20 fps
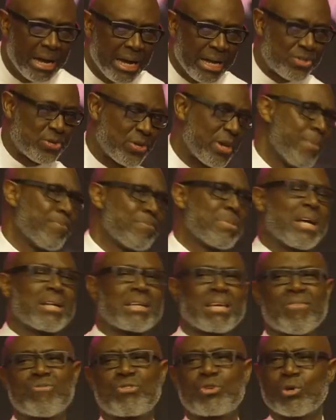It's Him
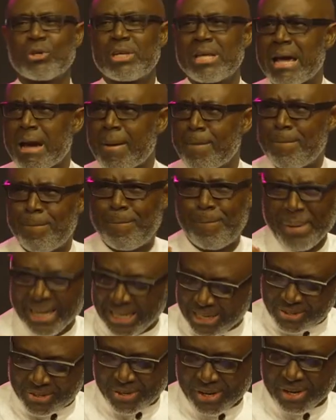that gives you the
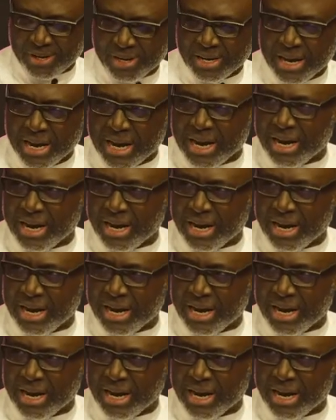ability.